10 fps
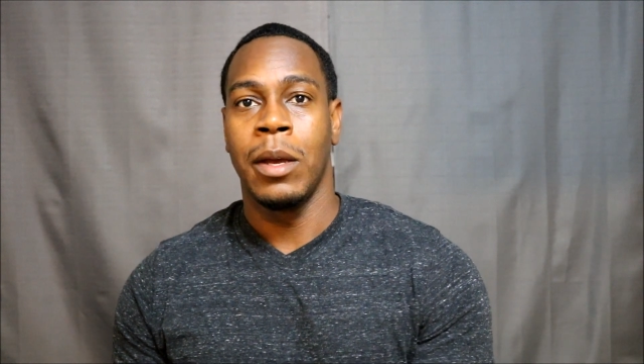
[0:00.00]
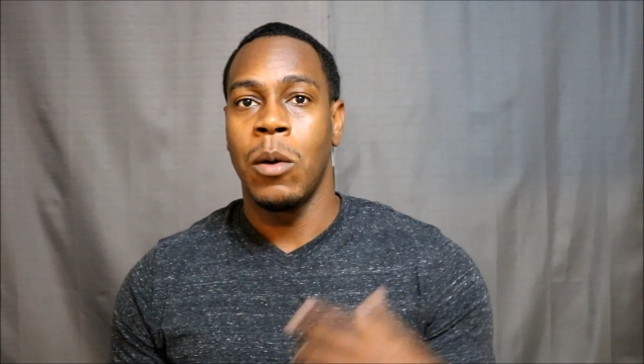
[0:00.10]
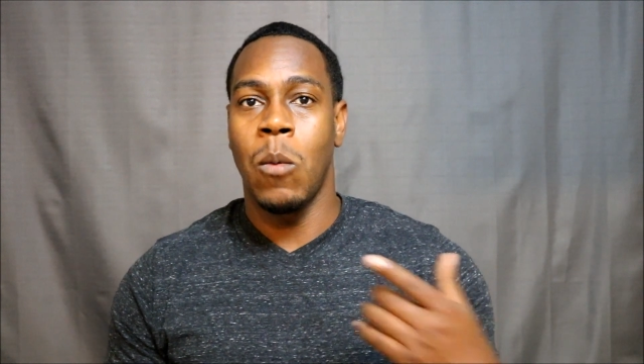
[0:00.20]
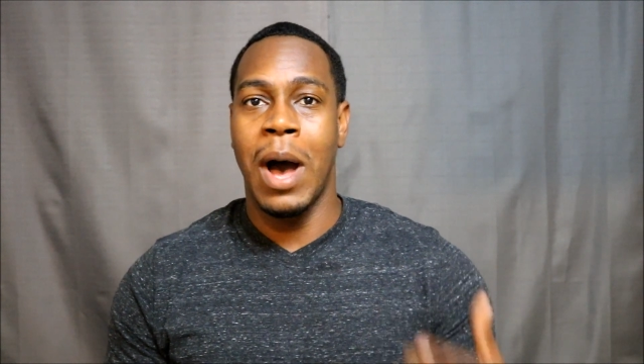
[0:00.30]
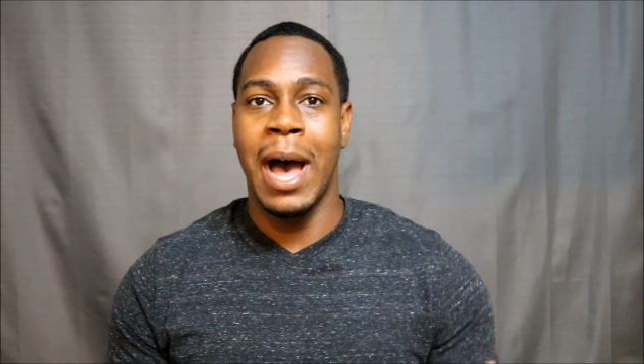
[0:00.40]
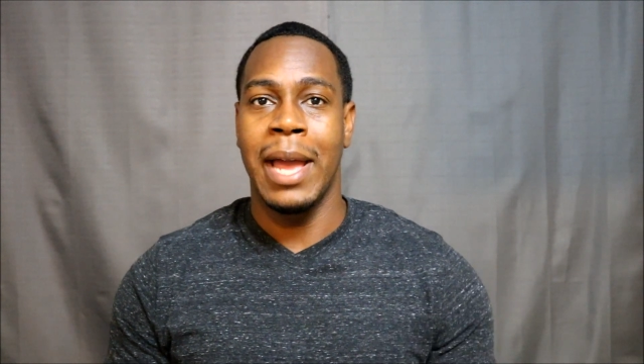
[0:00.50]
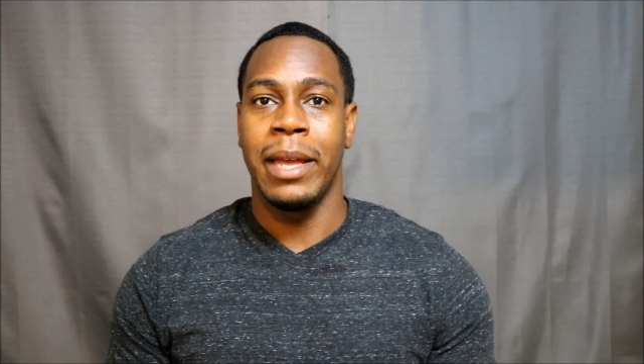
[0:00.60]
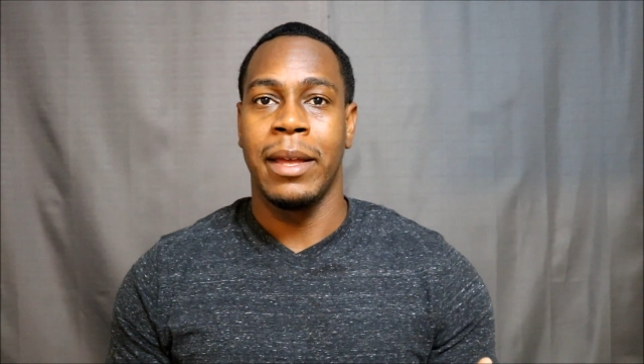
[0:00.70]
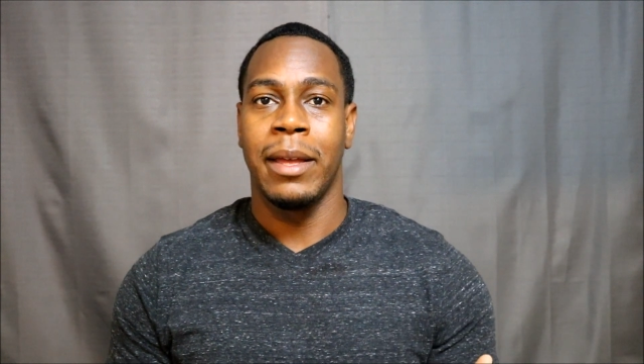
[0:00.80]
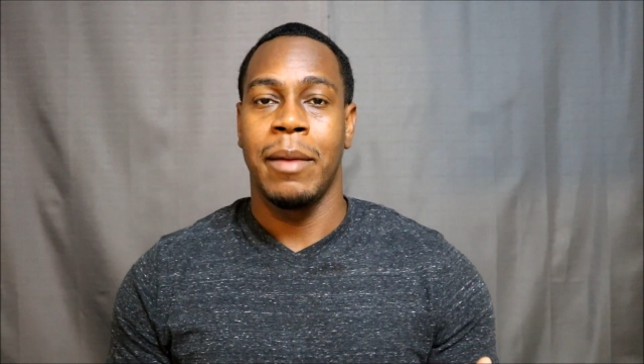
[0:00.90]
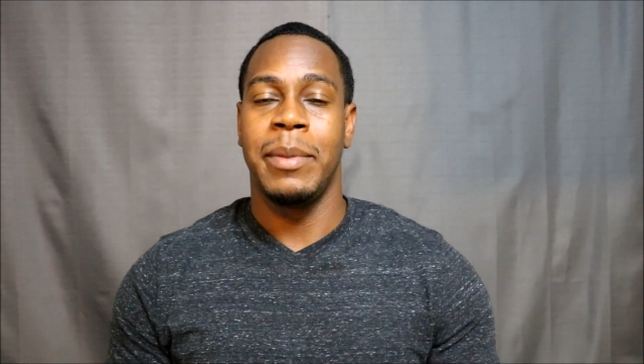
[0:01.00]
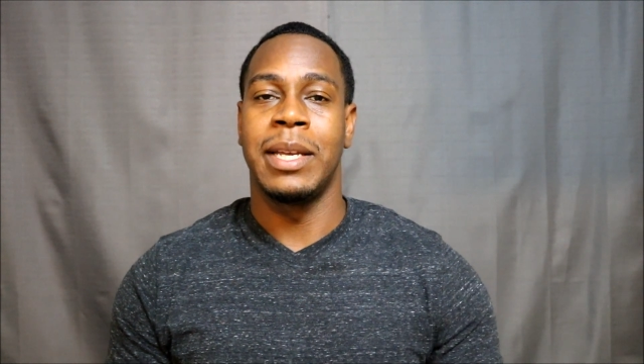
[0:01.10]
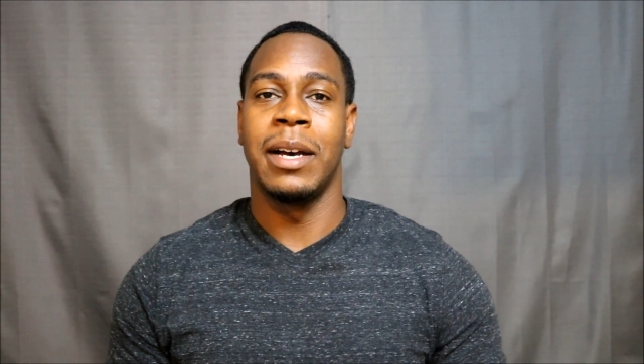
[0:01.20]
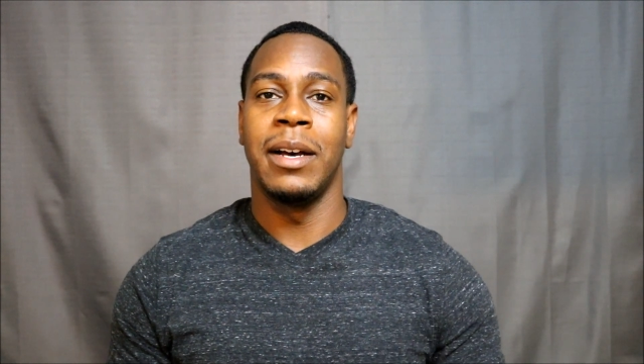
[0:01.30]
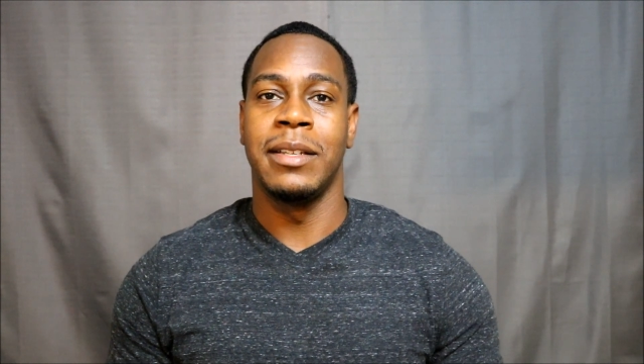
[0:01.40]
Why?
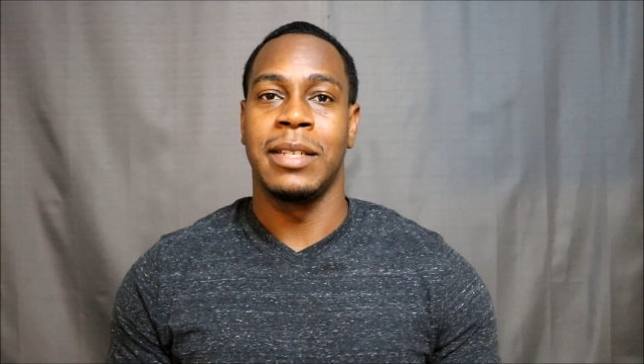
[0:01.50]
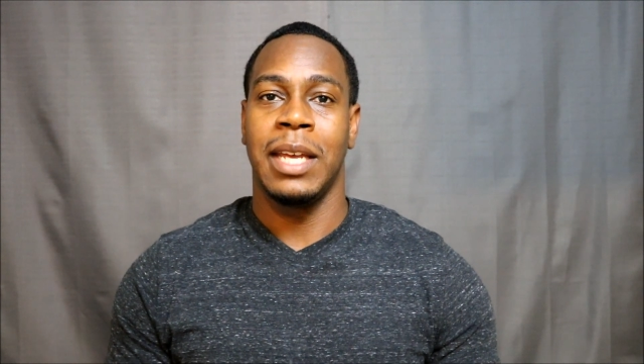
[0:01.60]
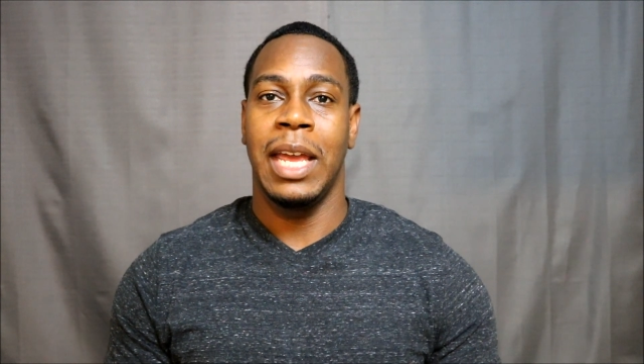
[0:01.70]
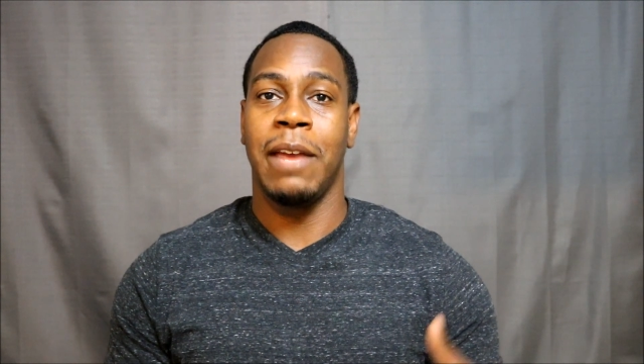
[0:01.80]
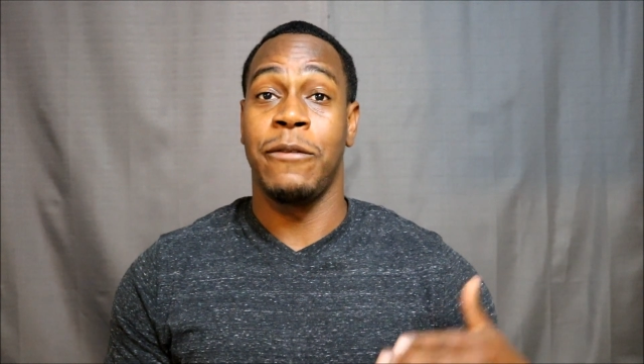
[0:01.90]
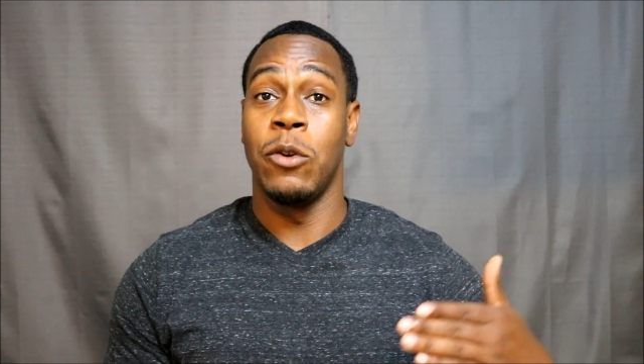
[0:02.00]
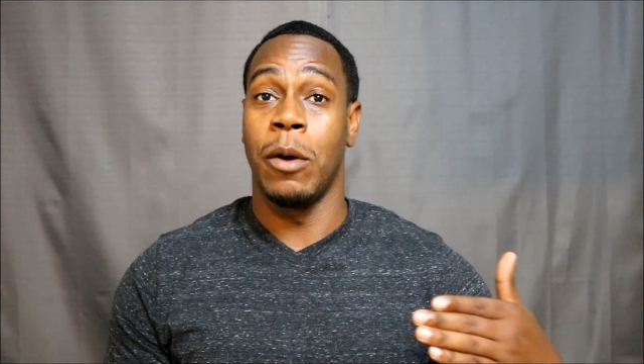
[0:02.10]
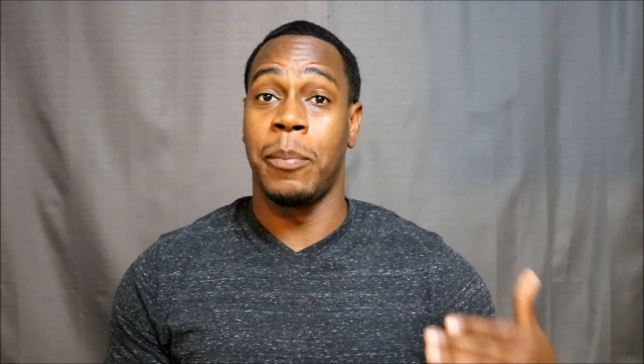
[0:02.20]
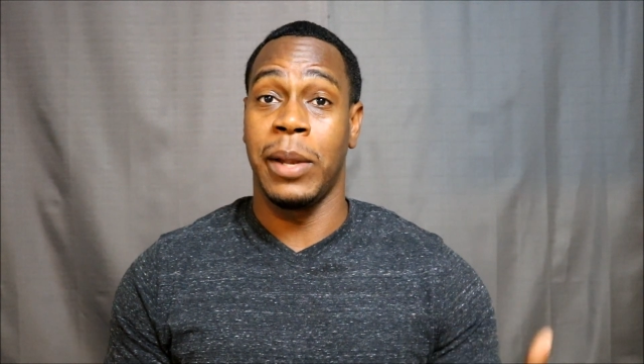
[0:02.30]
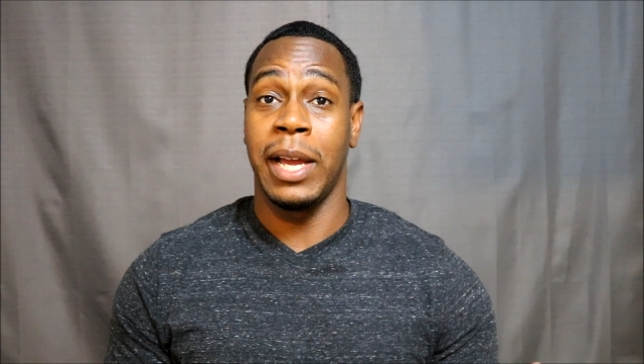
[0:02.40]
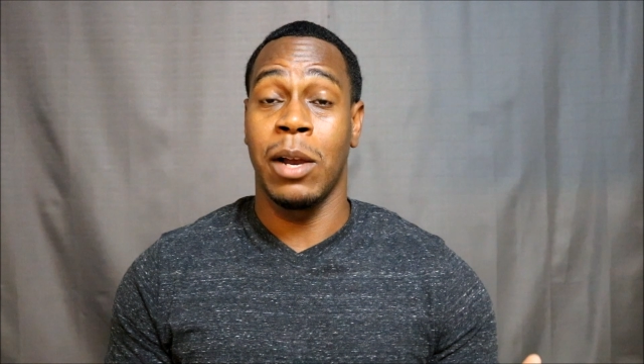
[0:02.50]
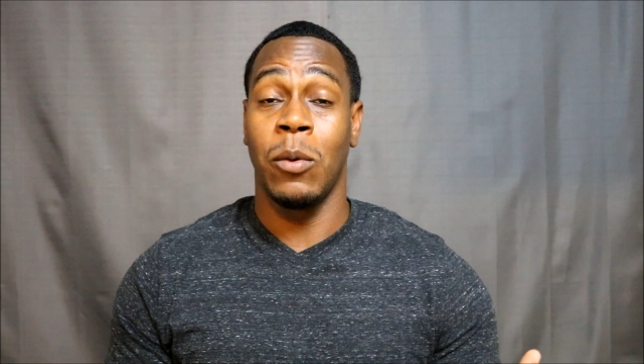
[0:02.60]
Because if you're a player,